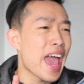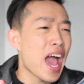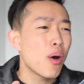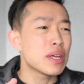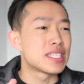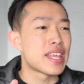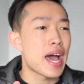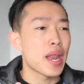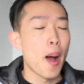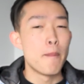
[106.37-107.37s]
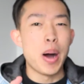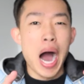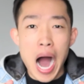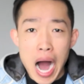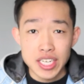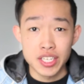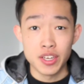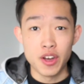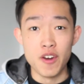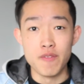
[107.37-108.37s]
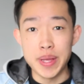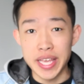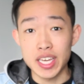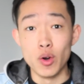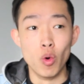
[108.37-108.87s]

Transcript: how is that part of being